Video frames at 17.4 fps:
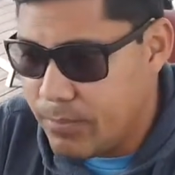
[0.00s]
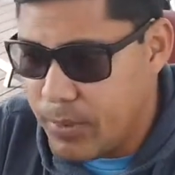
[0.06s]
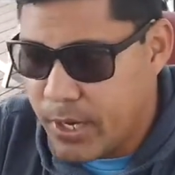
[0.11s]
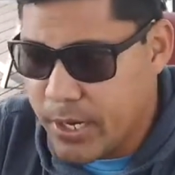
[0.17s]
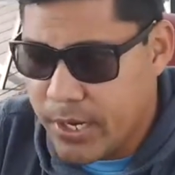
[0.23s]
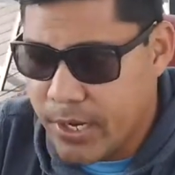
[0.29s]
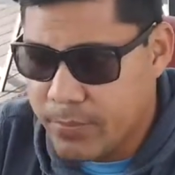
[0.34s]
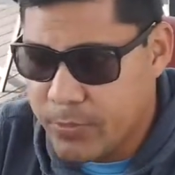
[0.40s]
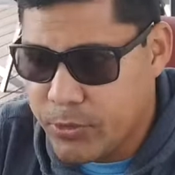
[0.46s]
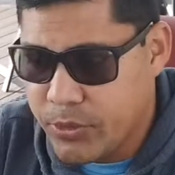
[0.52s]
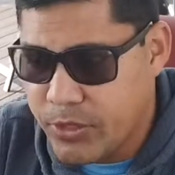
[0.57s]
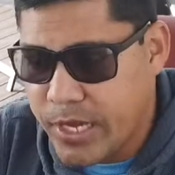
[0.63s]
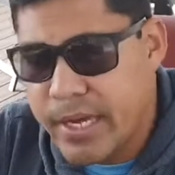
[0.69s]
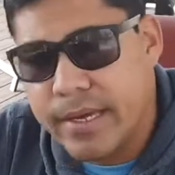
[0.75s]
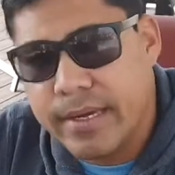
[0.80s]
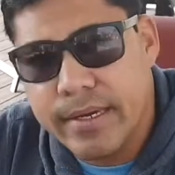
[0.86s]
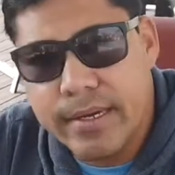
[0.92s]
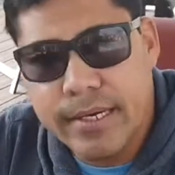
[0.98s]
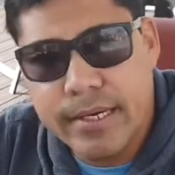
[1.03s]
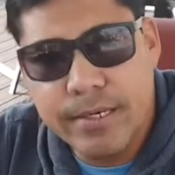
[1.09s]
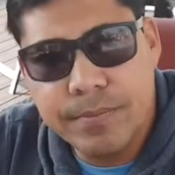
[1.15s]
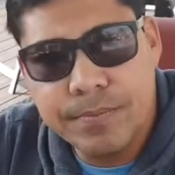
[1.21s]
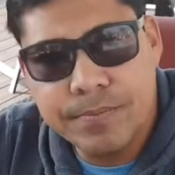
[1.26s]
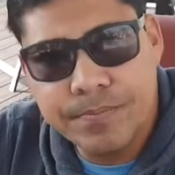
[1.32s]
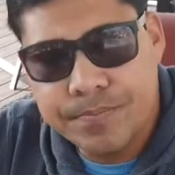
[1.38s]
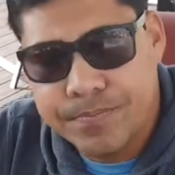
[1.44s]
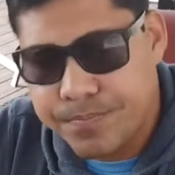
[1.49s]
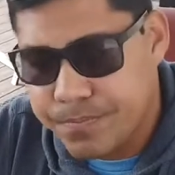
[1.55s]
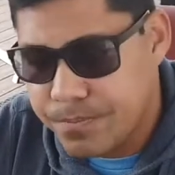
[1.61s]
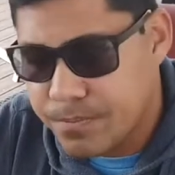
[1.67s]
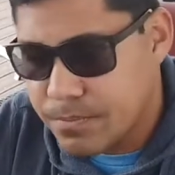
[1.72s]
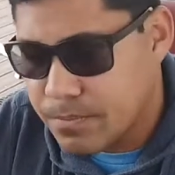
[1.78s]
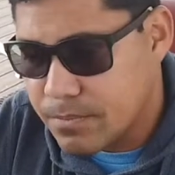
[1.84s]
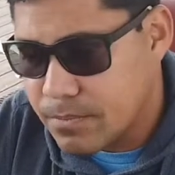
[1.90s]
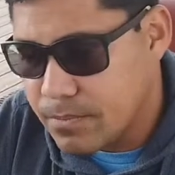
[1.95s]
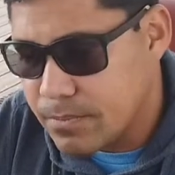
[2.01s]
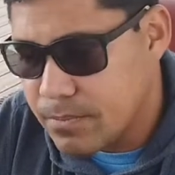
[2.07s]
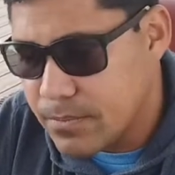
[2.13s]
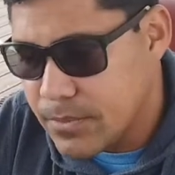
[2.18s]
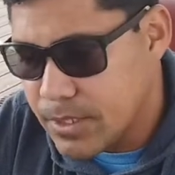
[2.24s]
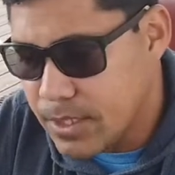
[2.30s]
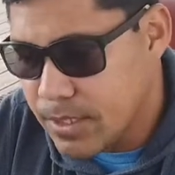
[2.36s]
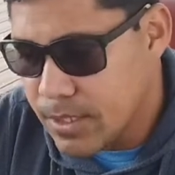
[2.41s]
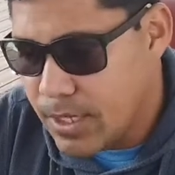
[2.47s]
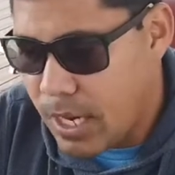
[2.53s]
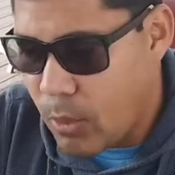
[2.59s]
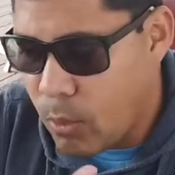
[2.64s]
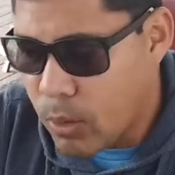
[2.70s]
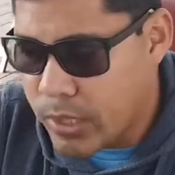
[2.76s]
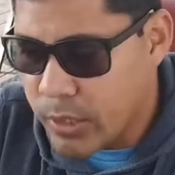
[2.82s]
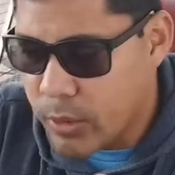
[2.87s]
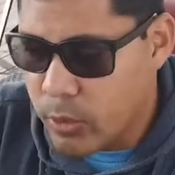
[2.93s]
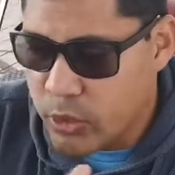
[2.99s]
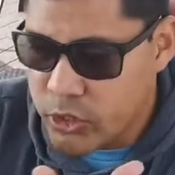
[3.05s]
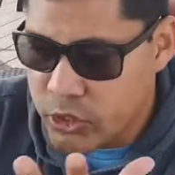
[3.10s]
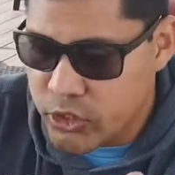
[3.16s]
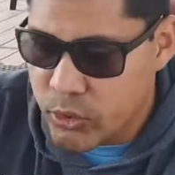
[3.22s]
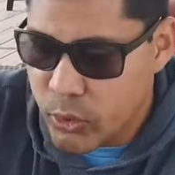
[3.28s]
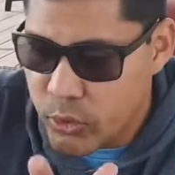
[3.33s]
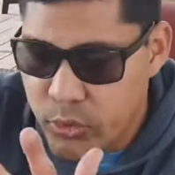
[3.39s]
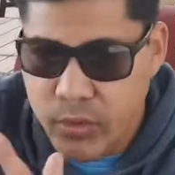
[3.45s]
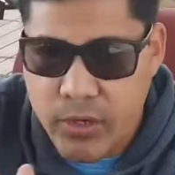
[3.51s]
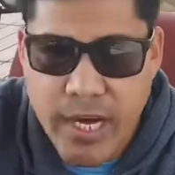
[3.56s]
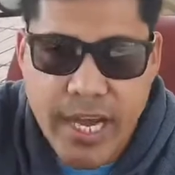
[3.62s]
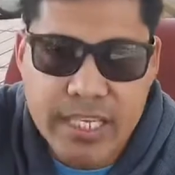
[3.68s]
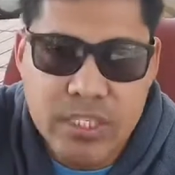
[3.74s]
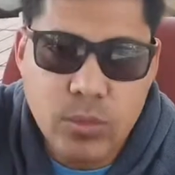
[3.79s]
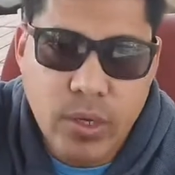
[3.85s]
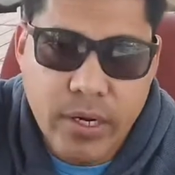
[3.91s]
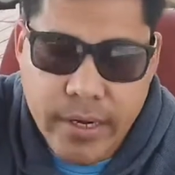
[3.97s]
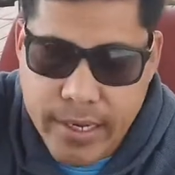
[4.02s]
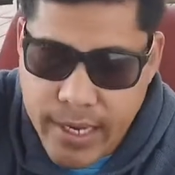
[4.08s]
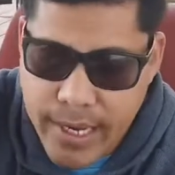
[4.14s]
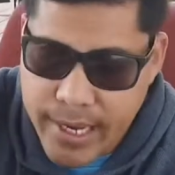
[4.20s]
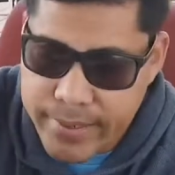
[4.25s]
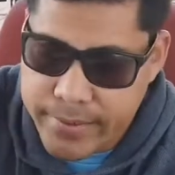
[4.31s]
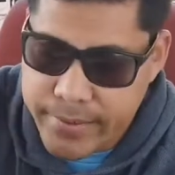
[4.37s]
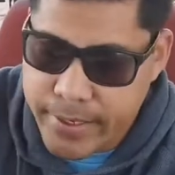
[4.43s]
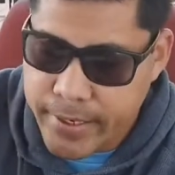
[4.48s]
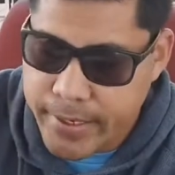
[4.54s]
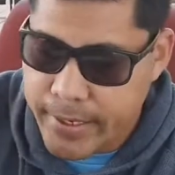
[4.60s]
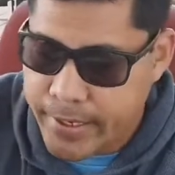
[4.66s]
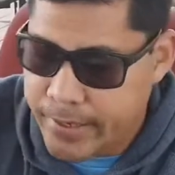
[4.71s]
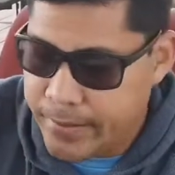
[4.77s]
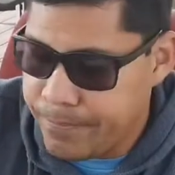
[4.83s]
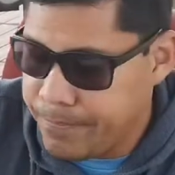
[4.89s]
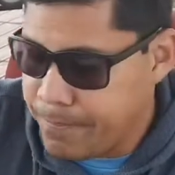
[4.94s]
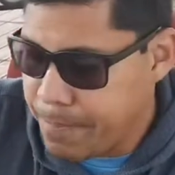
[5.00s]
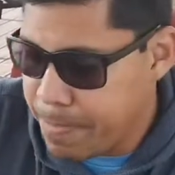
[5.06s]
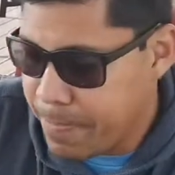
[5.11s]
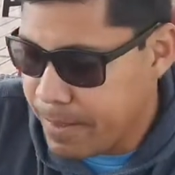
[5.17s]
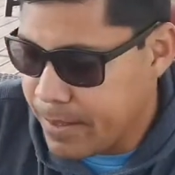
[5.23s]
But today I want to go ahead and show you guys what I got. And